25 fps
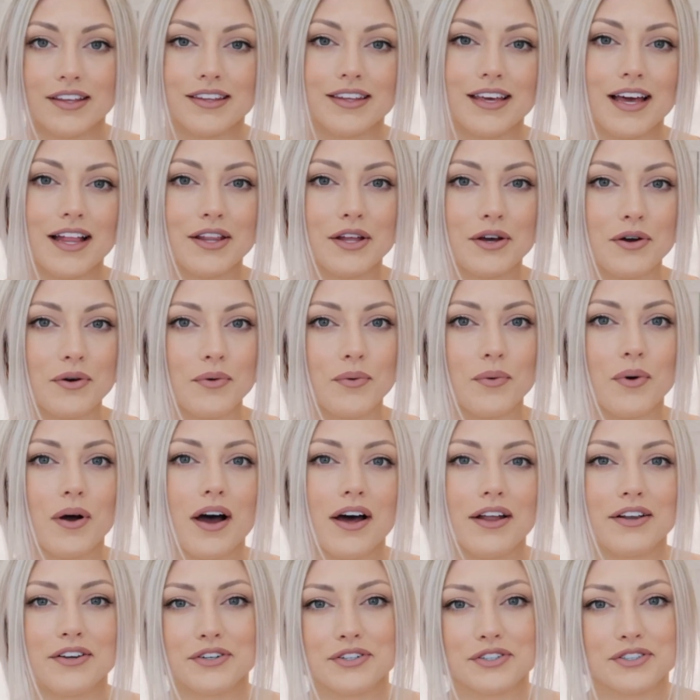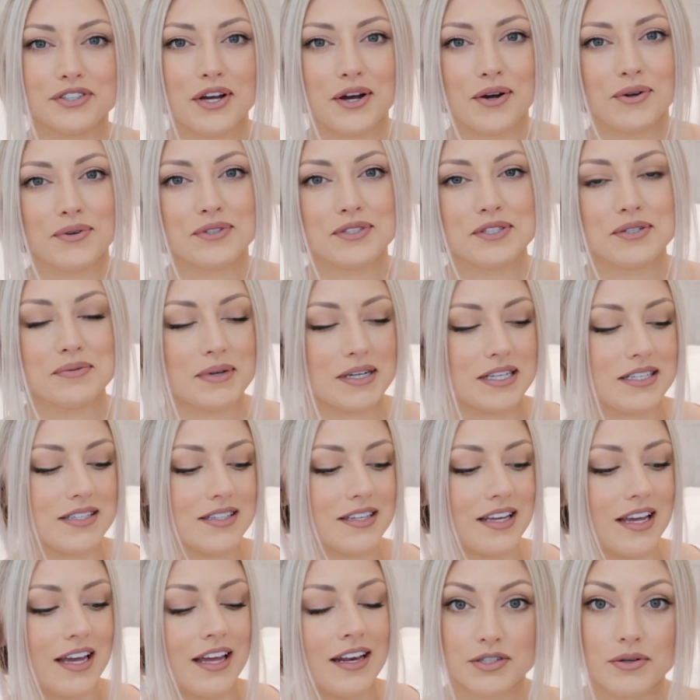yellow undertone to my
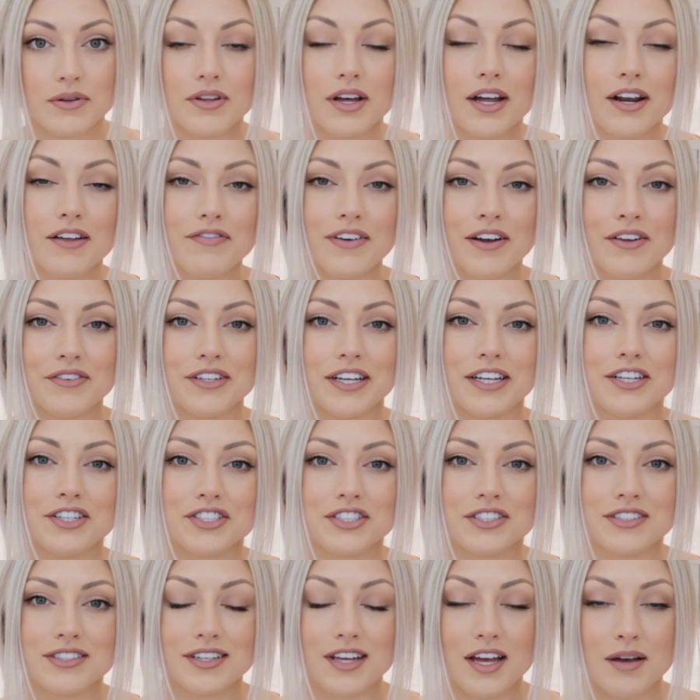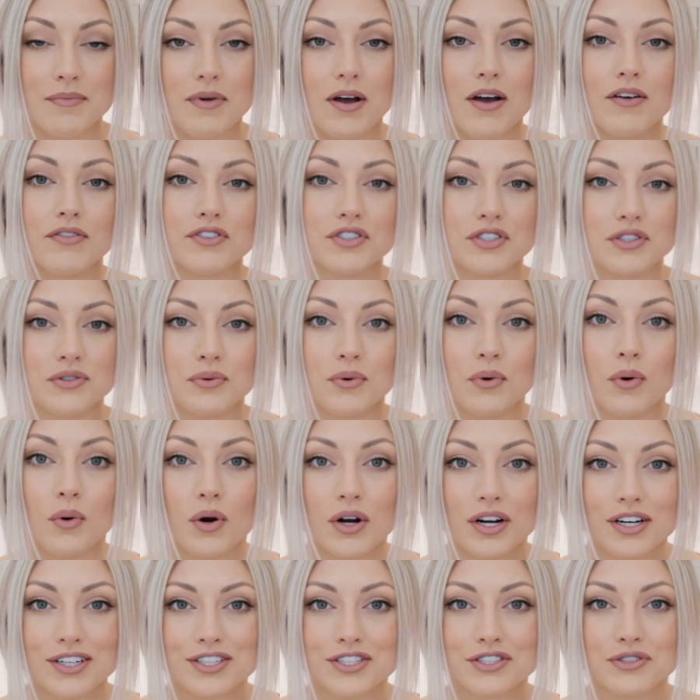skin, so a lot of foundations come off too
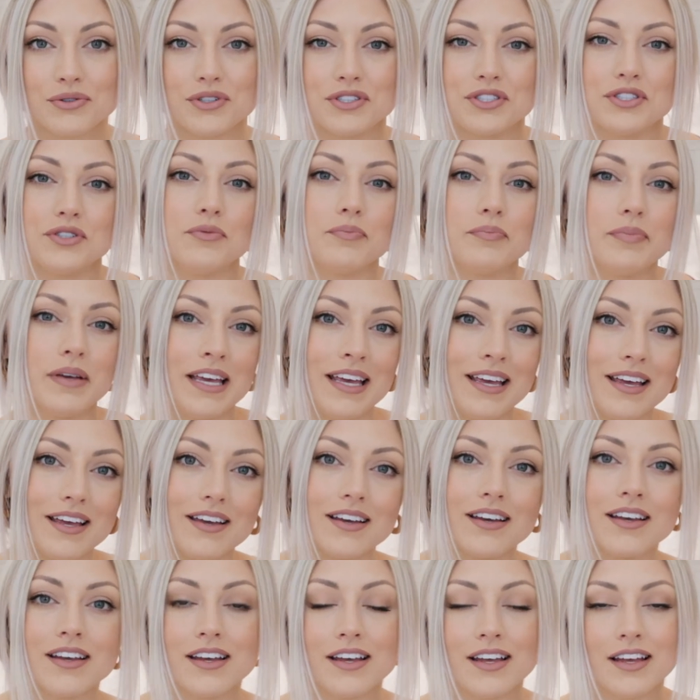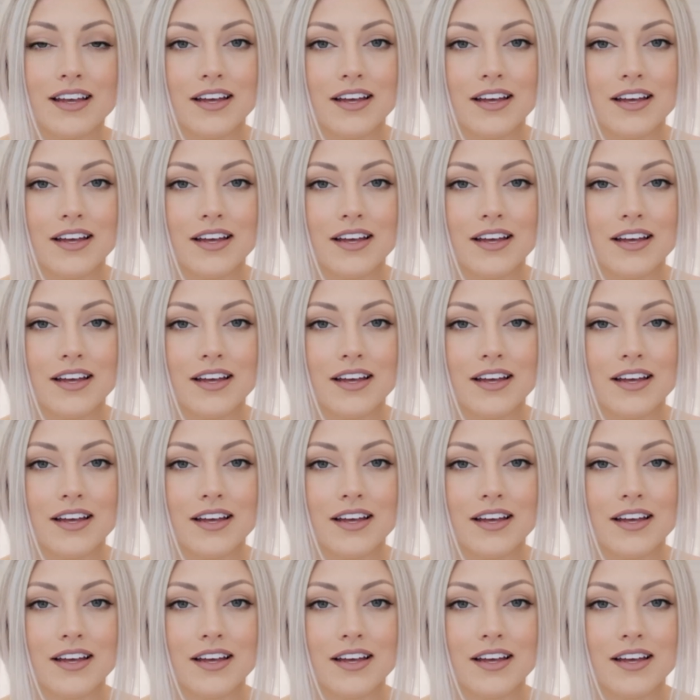orange or too pink